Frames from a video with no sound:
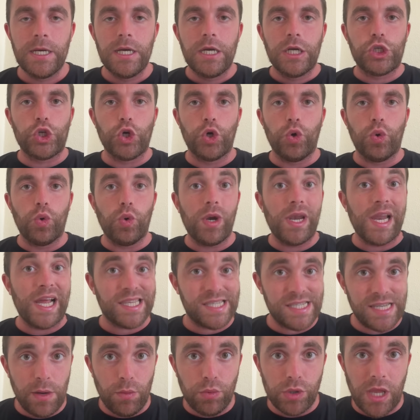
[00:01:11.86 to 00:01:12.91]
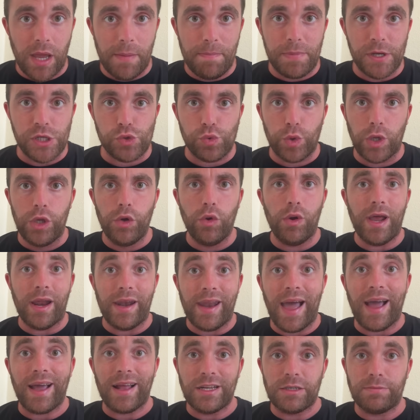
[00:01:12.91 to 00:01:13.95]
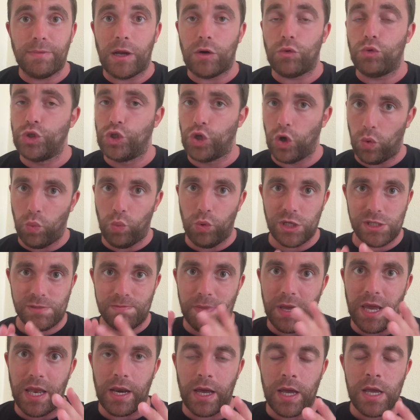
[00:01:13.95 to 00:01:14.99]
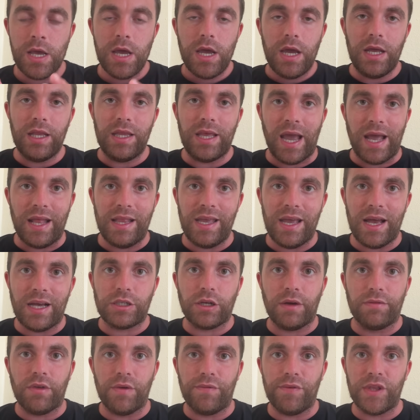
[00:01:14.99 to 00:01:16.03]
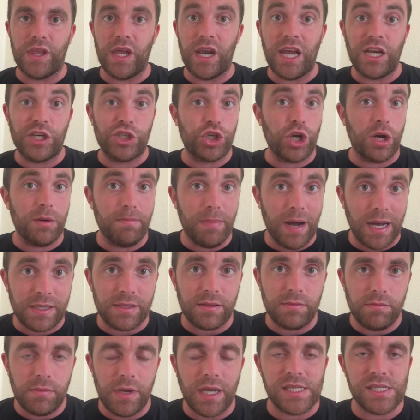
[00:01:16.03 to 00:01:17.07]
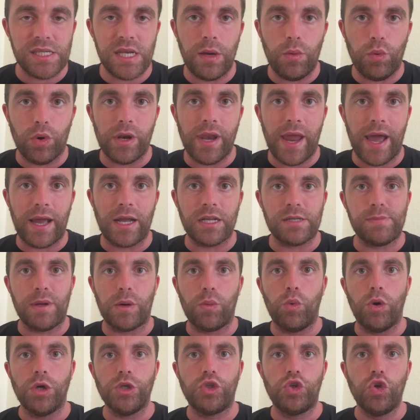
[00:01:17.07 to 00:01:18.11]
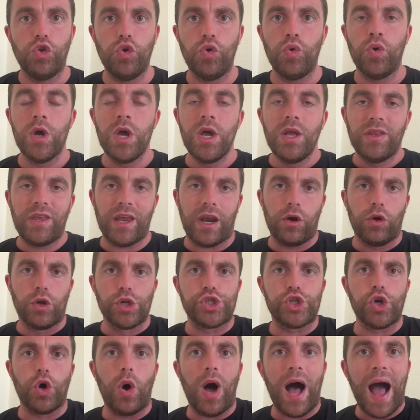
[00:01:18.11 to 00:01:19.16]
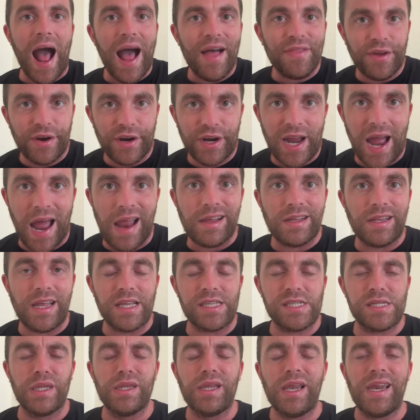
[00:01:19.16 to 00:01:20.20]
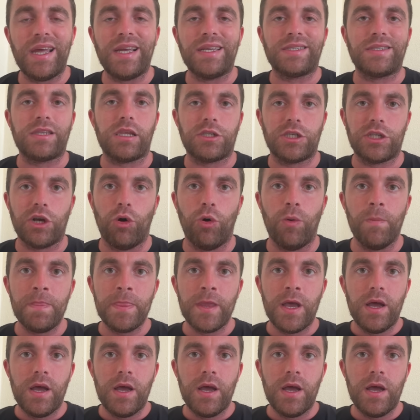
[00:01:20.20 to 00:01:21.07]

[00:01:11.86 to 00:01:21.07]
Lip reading: So let's see what happens with Julian Nagelsmann, who's always been in the ideas of the federation, but let's see what Nagelsmann wants to do. There are also other candidates in the list, so